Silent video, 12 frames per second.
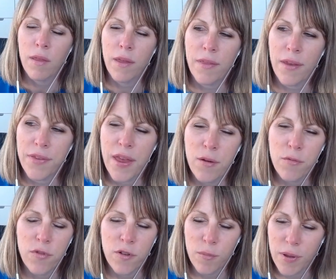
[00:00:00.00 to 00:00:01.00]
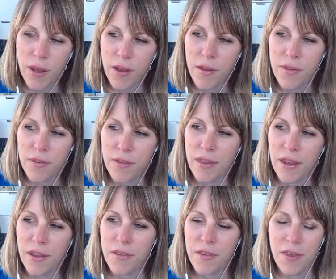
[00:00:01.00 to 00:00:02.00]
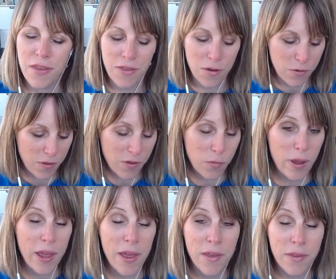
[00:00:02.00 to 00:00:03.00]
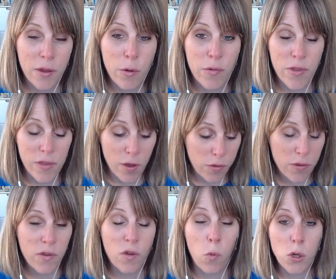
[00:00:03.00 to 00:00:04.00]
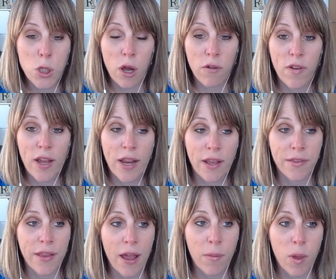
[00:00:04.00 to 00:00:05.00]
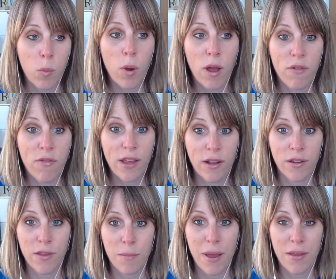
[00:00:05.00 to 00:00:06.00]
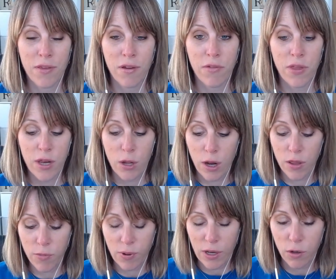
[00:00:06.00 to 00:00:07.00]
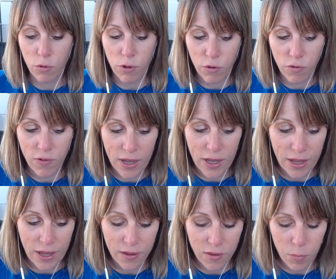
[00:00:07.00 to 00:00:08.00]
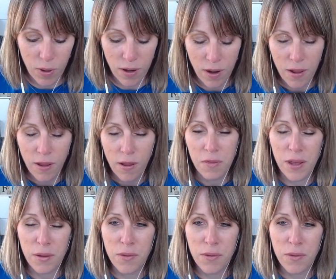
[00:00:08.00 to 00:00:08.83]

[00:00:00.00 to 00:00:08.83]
I think that's helpful because doctors, we're often told to squash our feelings down, that what I feel doesn't matter. And then you learn to ignore your feelings. But they are